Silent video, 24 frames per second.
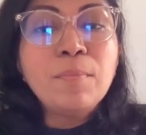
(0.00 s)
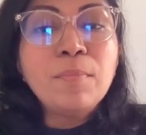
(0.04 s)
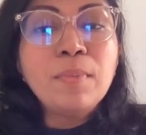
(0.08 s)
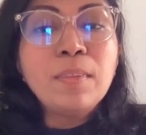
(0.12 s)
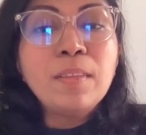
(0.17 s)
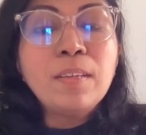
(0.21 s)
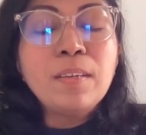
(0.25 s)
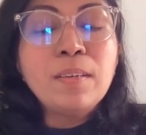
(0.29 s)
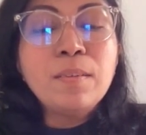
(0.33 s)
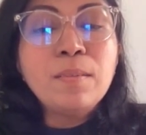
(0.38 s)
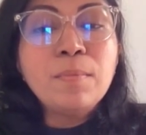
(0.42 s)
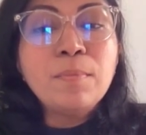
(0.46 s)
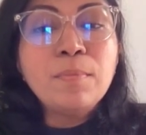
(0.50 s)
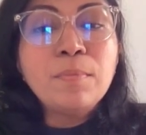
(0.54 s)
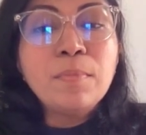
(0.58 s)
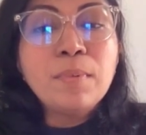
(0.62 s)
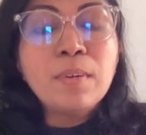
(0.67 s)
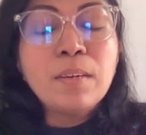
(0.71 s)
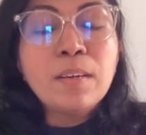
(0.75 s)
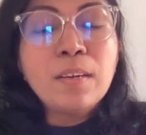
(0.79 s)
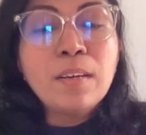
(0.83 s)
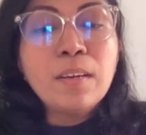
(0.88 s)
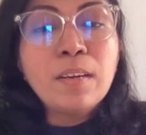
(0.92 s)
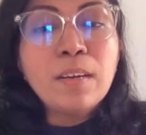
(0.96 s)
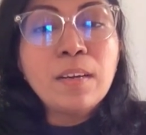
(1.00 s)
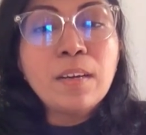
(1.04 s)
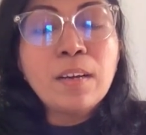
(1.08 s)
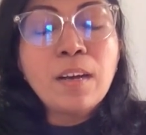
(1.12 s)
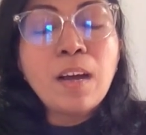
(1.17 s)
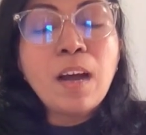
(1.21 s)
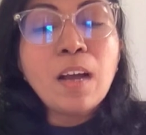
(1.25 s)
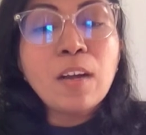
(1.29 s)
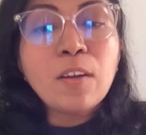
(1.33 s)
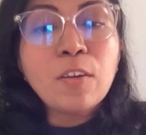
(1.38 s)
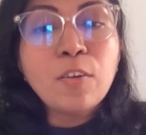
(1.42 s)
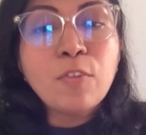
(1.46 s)
the
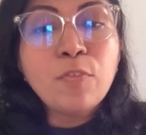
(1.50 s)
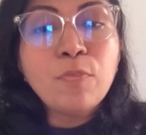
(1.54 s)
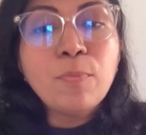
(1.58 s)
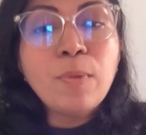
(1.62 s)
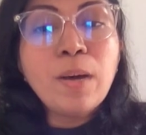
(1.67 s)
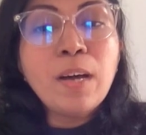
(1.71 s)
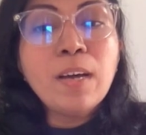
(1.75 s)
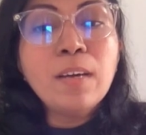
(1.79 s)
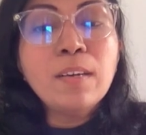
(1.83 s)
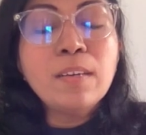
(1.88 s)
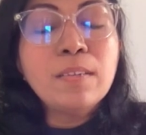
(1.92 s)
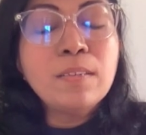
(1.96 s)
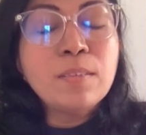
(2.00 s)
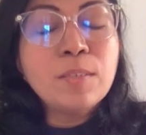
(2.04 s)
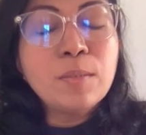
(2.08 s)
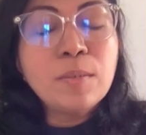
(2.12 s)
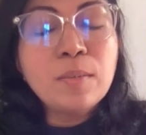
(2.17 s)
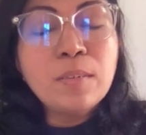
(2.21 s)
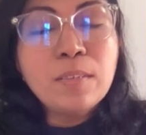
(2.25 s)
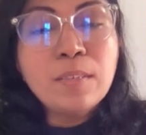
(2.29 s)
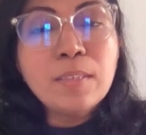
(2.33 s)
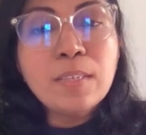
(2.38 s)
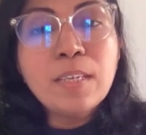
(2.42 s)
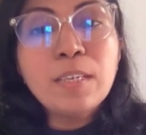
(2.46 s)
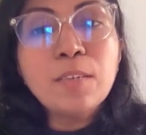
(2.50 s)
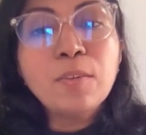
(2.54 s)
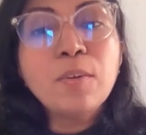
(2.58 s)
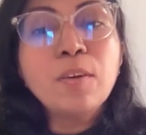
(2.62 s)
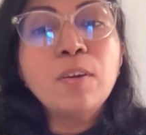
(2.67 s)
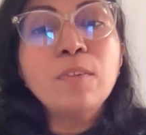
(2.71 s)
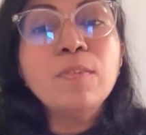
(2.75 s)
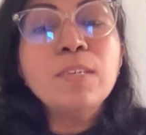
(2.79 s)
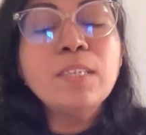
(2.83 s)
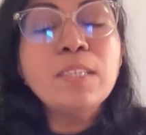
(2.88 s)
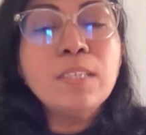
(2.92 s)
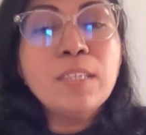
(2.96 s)
cutoff Z
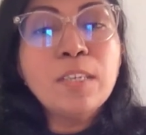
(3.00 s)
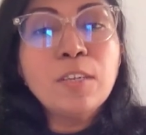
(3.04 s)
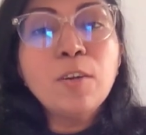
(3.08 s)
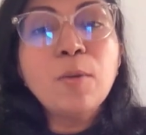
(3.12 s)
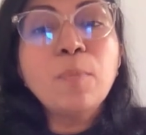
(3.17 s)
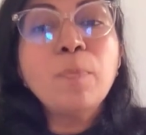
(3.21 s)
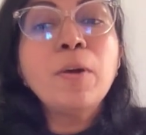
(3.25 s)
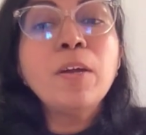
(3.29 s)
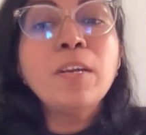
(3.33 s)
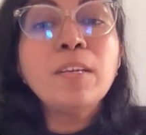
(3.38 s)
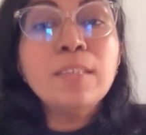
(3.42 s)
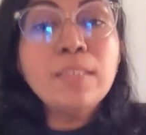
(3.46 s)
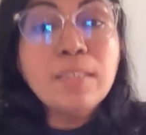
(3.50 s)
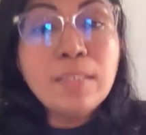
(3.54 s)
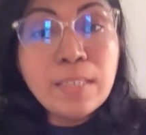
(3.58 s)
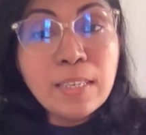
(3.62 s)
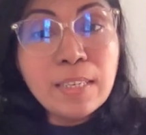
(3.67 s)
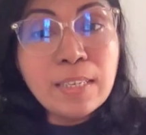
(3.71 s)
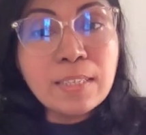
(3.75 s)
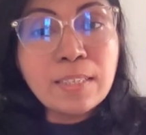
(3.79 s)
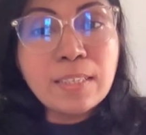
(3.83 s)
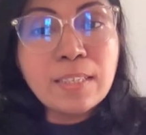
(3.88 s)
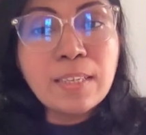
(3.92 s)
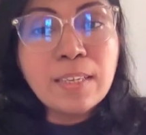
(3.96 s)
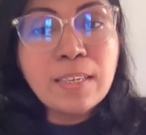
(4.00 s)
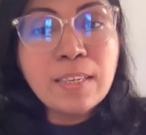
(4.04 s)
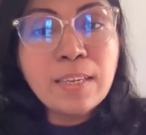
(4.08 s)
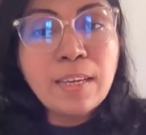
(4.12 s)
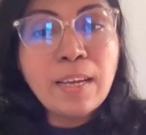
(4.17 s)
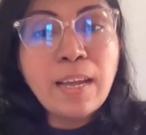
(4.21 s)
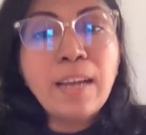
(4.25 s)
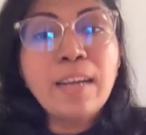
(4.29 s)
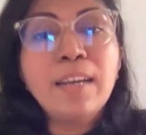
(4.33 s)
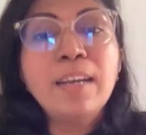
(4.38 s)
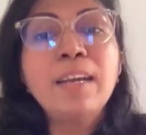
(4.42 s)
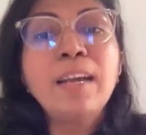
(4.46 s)
score was 0.6
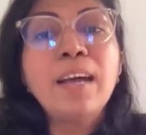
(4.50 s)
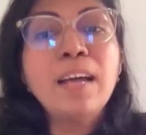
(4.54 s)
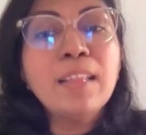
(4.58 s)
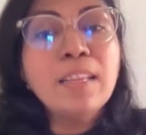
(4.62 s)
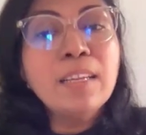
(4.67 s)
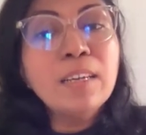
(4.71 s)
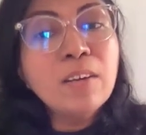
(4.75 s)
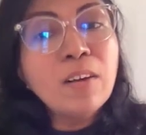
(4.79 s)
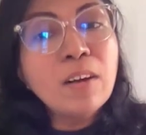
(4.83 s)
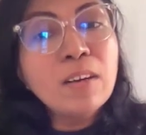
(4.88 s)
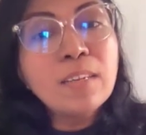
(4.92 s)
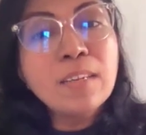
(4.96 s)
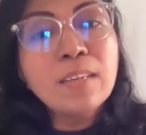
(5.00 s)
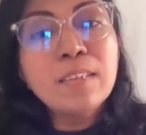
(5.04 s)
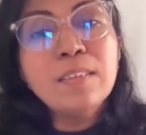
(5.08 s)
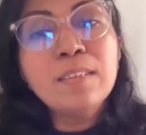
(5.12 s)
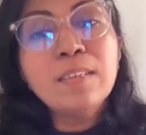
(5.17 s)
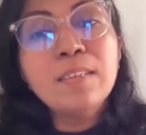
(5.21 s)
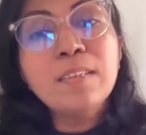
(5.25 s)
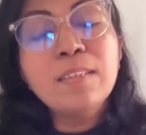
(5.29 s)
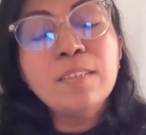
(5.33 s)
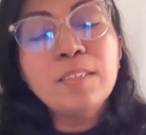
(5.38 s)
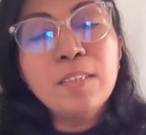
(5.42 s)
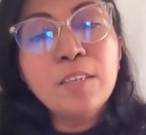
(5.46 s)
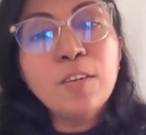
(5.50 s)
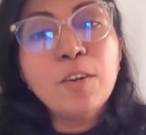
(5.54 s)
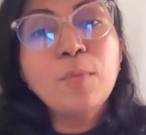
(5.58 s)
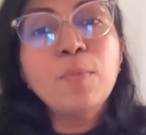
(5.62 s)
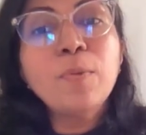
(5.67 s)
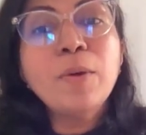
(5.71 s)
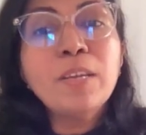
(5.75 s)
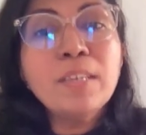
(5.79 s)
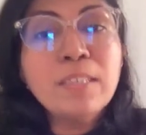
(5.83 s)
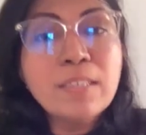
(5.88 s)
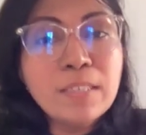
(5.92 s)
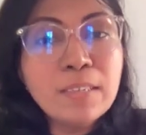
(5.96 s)
and another got
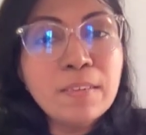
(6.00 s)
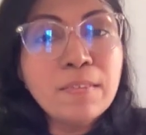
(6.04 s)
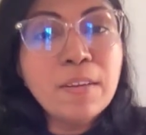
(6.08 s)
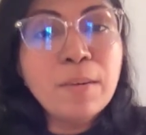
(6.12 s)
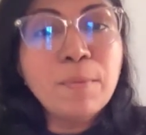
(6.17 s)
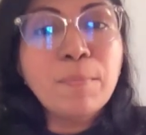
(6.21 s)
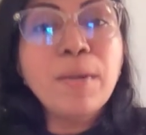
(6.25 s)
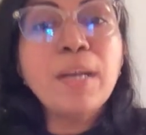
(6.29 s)
0.7,